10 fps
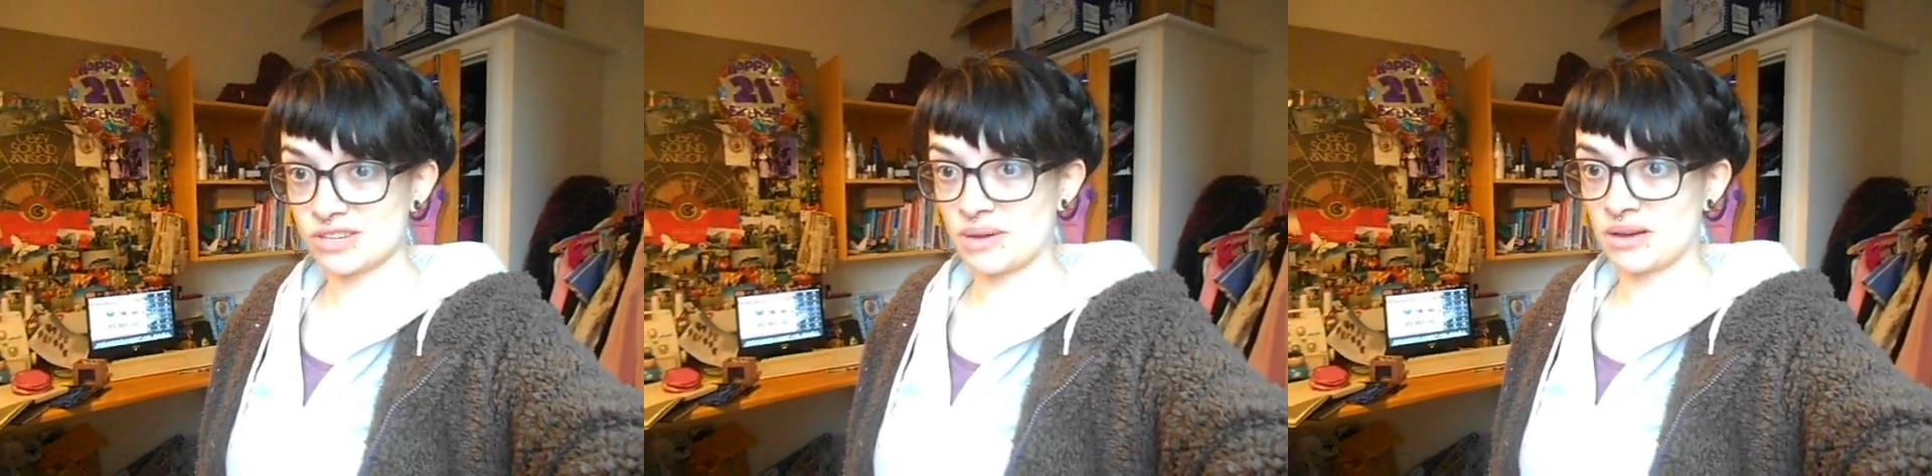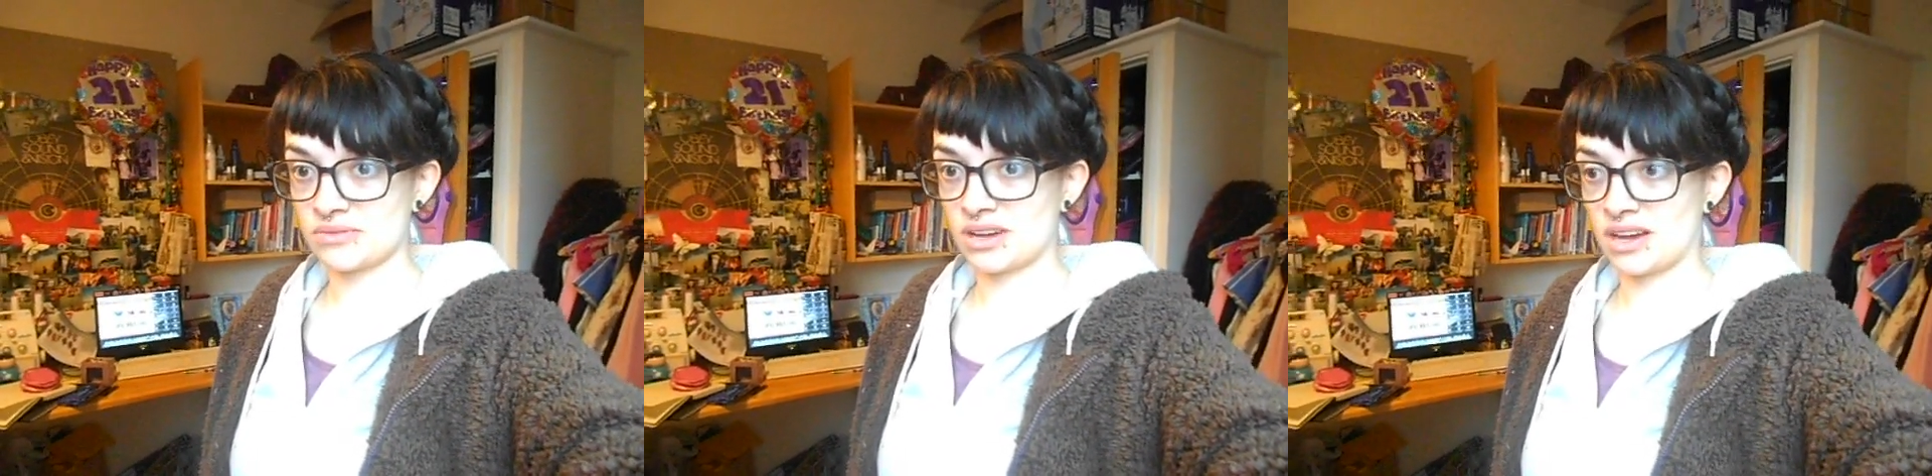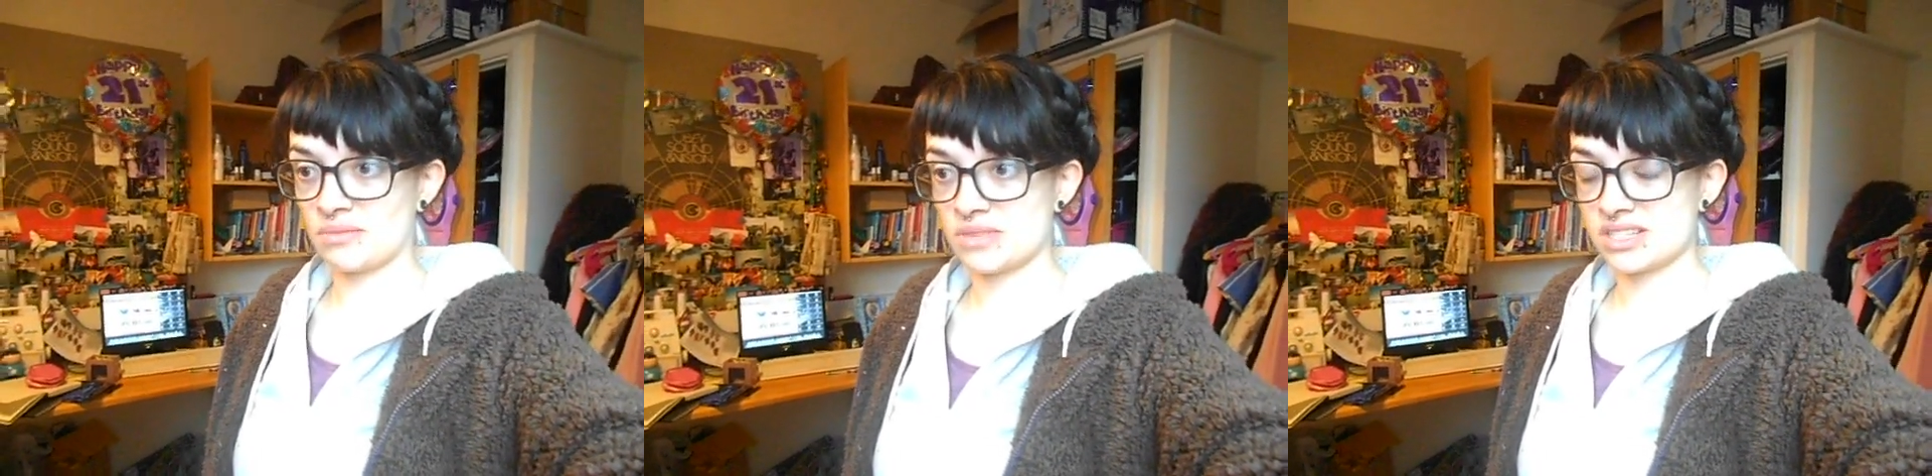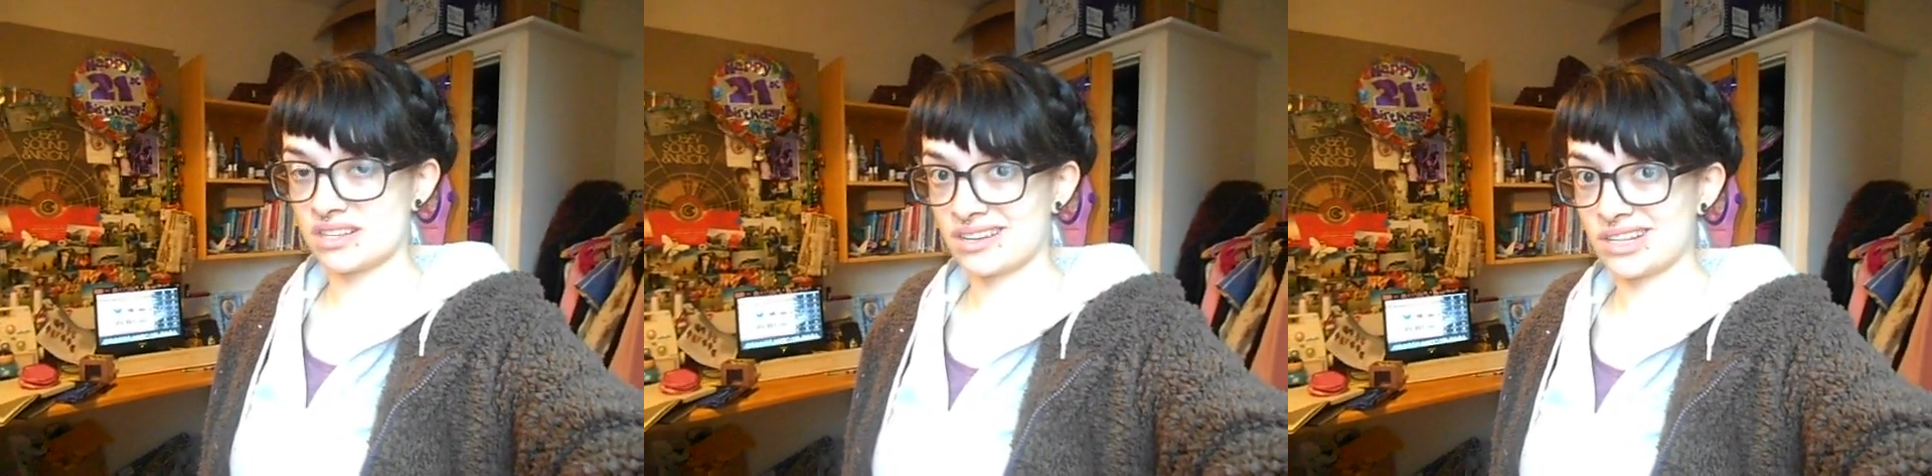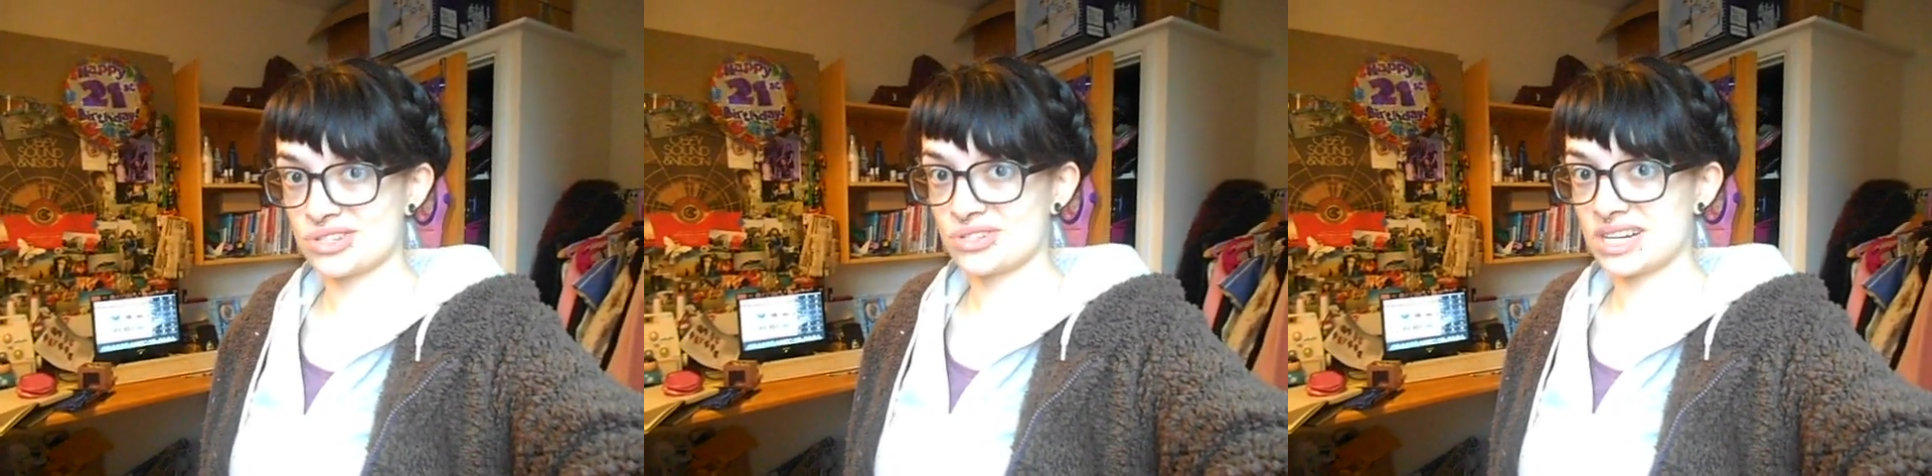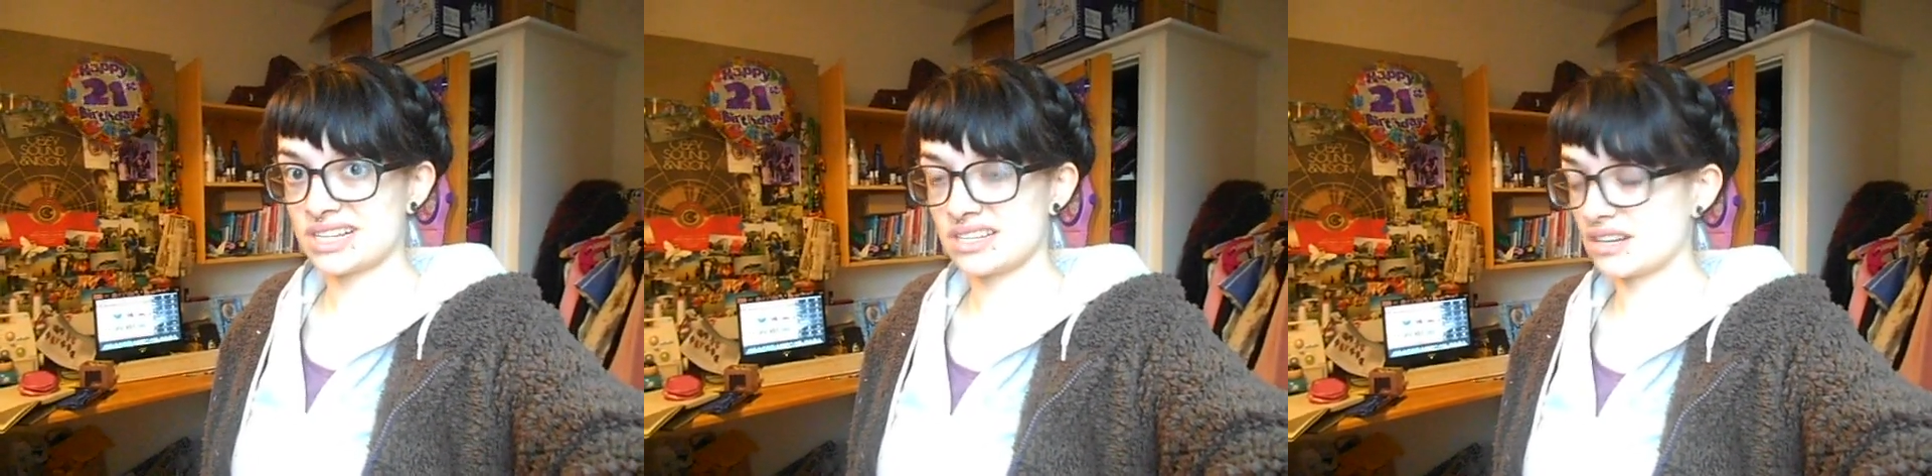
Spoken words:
about the design industry and